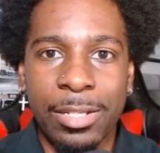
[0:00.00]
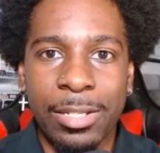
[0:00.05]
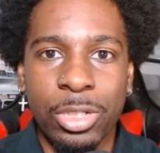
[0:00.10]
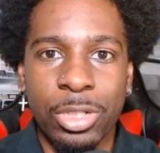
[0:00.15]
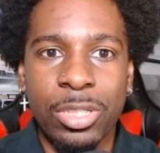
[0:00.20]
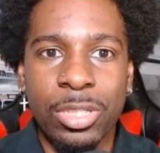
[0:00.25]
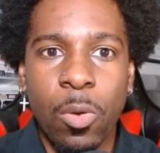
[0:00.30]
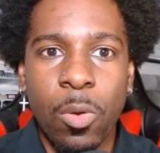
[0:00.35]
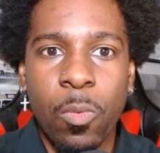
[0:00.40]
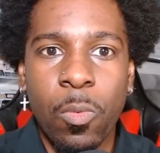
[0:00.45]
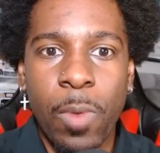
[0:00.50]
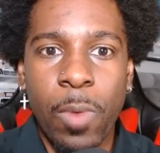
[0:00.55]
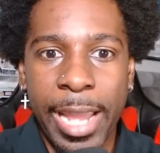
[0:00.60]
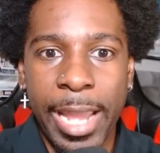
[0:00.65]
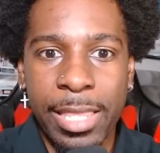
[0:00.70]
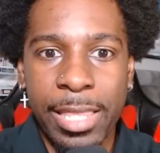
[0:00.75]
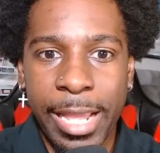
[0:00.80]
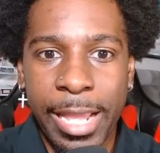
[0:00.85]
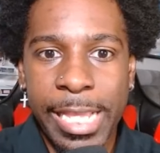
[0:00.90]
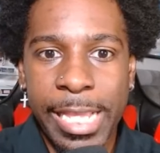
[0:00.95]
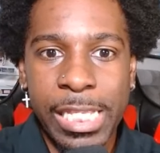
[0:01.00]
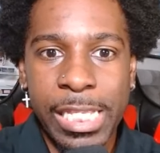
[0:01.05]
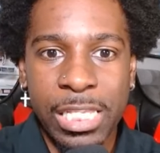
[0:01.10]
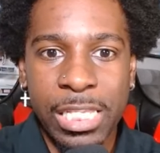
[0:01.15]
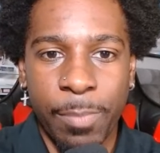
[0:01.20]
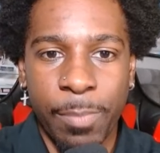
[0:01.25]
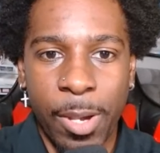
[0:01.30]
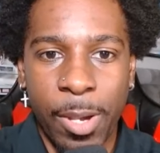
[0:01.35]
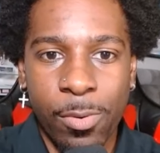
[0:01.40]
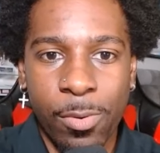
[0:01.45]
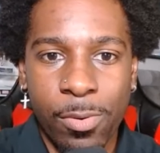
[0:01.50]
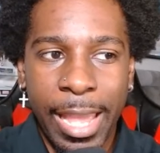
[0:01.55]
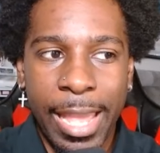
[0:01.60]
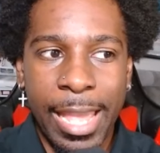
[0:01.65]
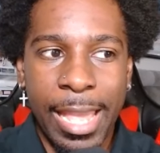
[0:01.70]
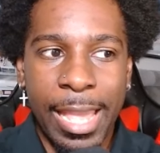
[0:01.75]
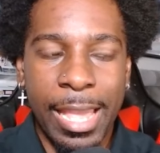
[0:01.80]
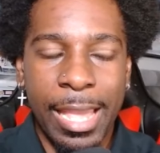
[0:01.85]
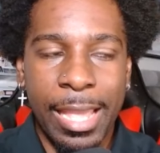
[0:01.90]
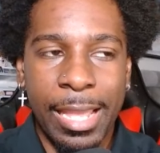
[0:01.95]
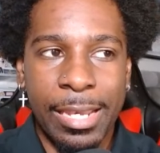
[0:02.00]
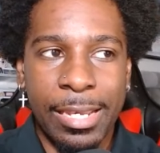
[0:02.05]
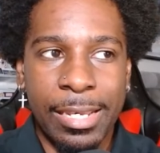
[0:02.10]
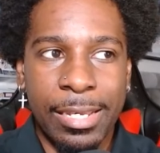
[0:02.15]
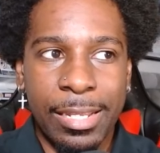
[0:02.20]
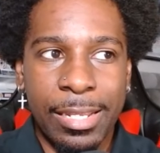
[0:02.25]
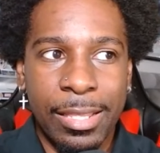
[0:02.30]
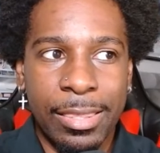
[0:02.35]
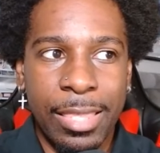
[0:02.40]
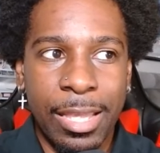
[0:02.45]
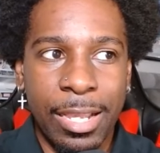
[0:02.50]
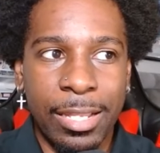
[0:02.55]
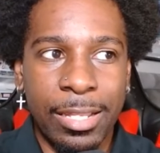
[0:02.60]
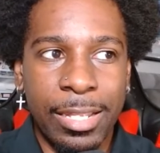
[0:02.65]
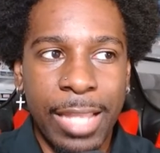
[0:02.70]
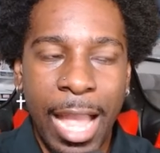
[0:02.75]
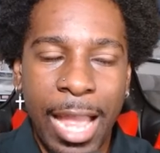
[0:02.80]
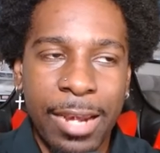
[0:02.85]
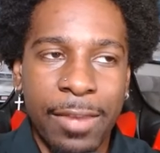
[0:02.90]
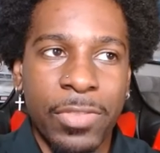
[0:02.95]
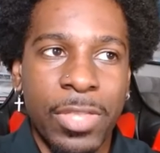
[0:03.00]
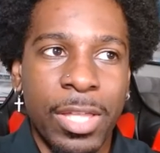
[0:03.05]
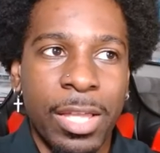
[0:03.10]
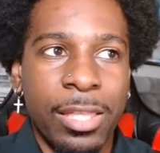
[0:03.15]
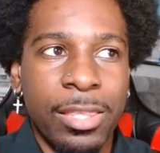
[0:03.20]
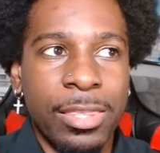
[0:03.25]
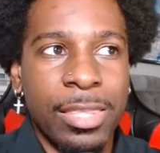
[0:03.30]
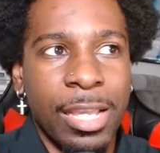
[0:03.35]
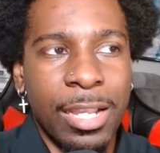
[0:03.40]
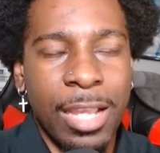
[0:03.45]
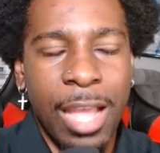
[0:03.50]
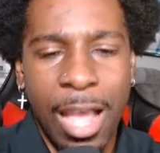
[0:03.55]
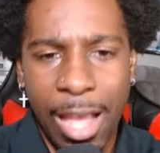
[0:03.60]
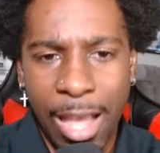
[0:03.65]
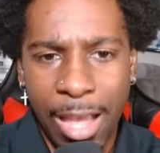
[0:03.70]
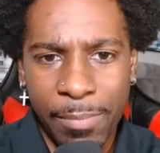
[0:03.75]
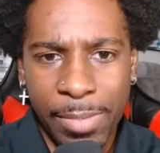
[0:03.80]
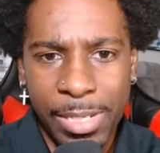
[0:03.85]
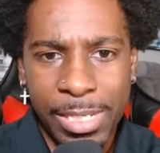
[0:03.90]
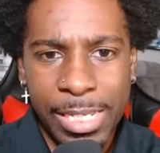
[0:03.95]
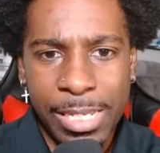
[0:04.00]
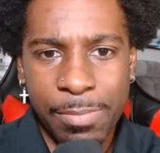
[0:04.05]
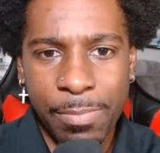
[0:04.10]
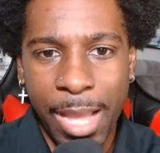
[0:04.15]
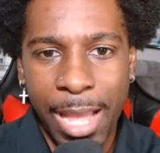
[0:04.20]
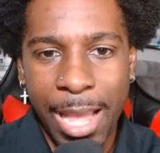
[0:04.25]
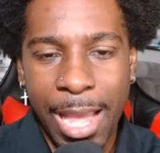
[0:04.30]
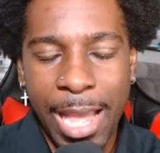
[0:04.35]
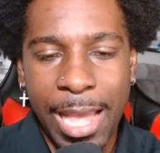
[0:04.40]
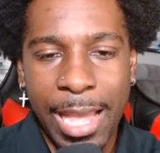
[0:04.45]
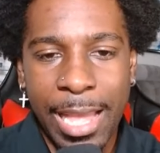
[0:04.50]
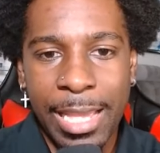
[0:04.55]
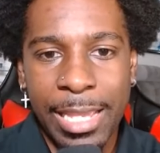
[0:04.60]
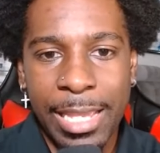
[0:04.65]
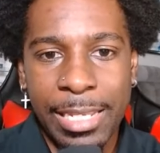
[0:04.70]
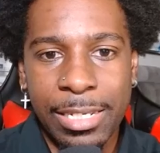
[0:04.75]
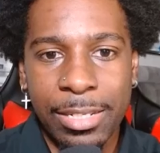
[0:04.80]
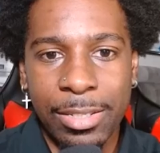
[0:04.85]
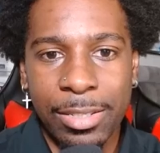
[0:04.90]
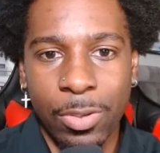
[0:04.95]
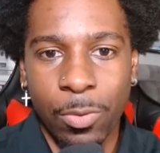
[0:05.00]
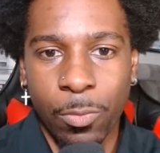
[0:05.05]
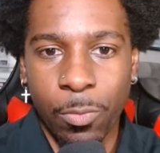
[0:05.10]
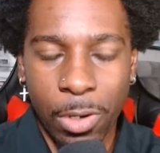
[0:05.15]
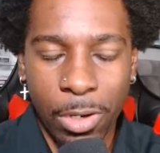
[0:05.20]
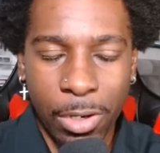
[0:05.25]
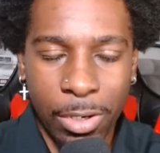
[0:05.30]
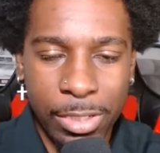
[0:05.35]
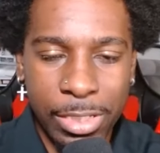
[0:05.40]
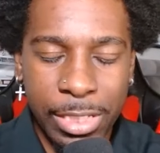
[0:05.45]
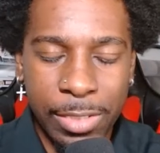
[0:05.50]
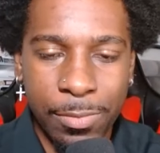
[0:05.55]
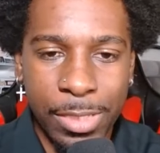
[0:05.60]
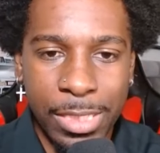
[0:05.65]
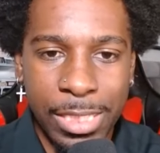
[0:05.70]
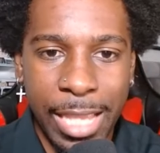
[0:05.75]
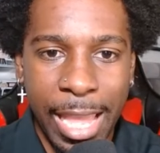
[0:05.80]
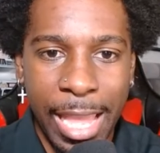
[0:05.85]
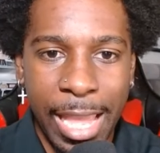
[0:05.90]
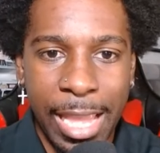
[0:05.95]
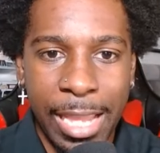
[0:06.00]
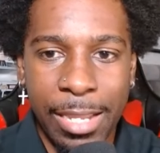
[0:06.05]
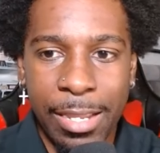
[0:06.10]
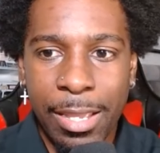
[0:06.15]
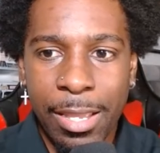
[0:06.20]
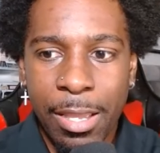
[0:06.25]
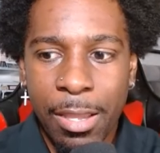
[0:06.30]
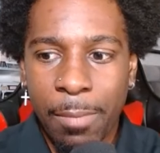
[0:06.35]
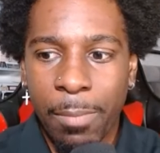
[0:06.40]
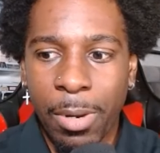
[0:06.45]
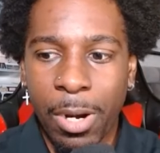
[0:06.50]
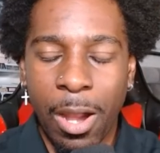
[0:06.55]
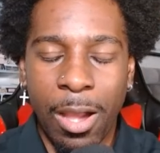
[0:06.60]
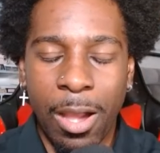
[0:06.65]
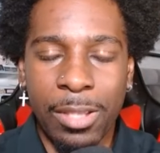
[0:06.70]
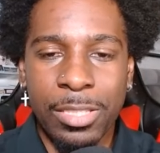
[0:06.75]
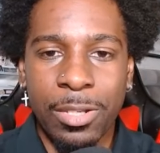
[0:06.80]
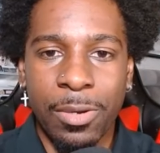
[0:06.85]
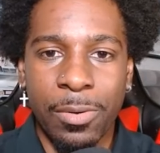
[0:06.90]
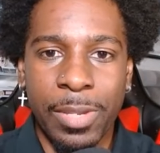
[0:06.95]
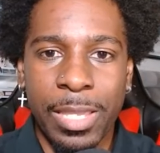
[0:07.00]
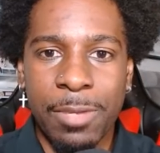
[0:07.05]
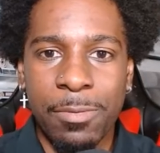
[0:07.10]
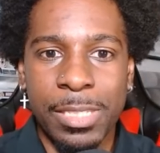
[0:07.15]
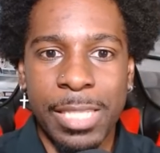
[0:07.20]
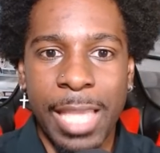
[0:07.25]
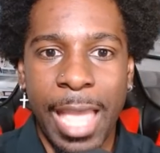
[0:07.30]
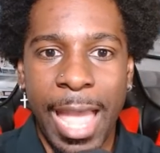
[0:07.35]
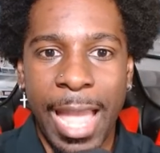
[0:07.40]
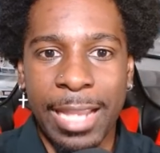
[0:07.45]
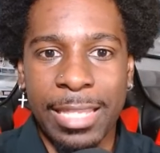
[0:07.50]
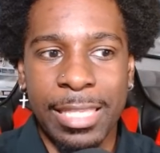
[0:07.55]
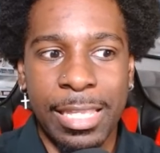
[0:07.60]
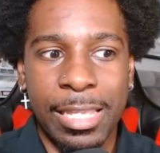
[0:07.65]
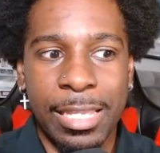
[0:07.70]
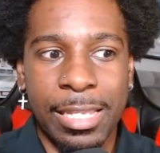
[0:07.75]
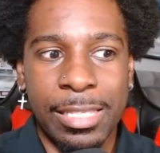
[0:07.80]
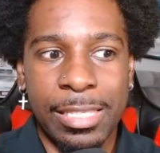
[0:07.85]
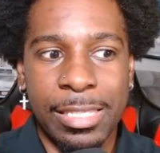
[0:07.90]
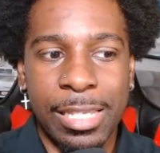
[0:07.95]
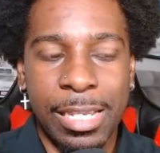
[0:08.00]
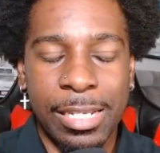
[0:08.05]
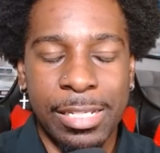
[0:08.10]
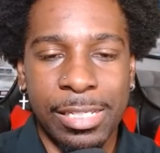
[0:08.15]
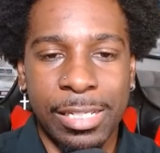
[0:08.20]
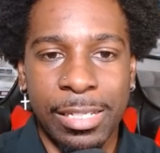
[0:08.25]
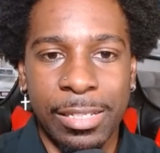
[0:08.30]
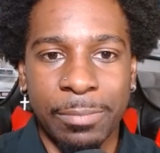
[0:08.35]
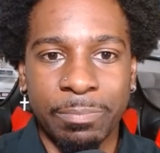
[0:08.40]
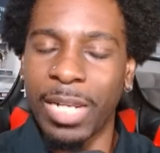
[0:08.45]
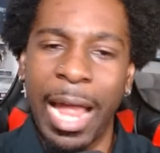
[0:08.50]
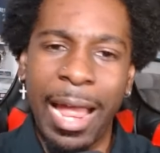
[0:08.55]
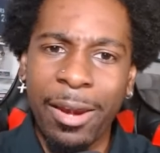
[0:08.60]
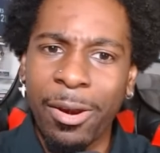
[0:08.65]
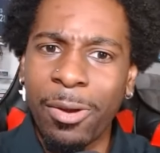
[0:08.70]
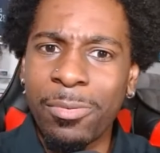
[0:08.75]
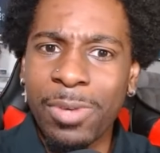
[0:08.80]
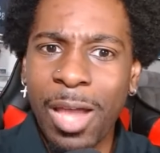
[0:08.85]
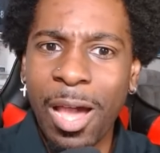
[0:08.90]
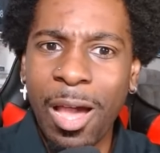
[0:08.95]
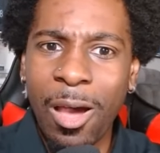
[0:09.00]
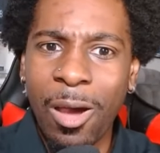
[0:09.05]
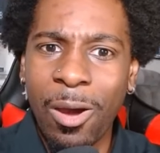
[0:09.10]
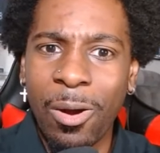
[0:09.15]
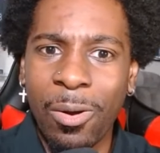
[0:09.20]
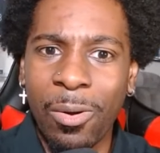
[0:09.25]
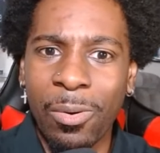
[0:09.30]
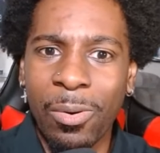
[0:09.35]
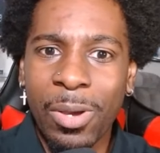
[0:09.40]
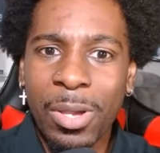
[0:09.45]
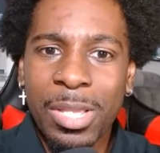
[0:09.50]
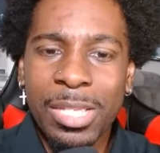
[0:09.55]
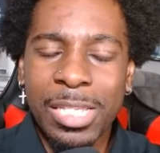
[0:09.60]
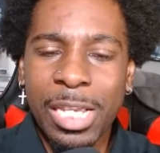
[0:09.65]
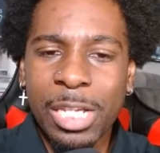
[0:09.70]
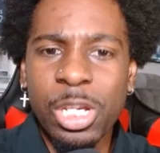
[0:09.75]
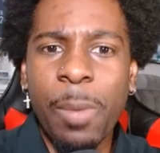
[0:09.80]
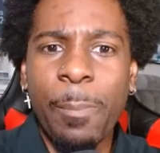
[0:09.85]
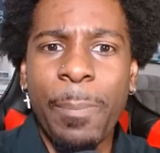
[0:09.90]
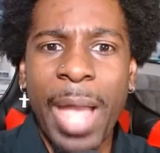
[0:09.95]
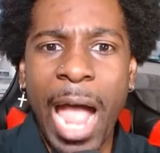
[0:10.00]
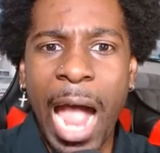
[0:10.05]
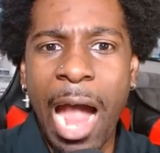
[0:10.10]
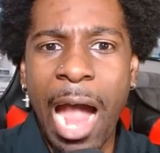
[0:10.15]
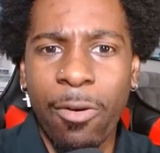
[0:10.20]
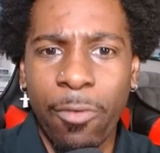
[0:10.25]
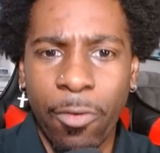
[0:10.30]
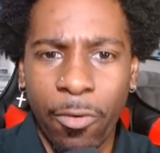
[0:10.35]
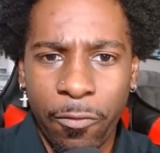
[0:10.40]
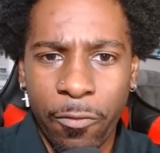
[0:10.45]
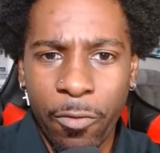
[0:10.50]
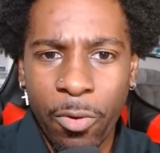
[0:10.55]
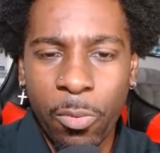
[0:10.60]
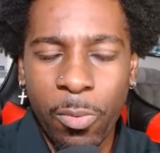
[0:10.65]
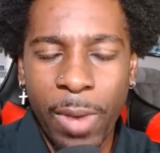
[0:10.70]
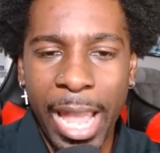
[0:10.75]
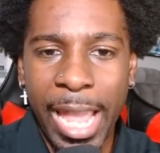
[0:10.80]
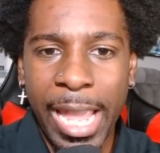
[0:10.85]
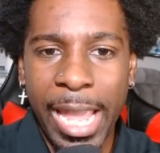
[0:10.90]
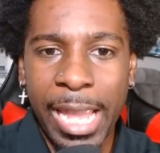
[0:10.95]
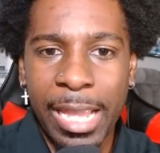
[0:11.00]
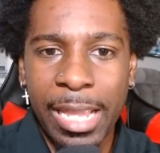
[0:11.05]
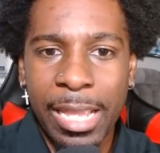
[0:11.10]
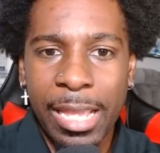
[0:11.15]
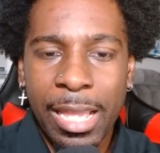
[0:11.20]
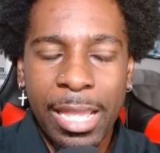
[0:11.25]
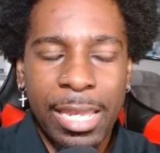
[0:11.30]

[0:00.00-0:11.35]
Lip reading: just the way that he spoke and the kind of the comedy behind the words he was saying, but also he was acting in such a, I don't know, such a powerful way.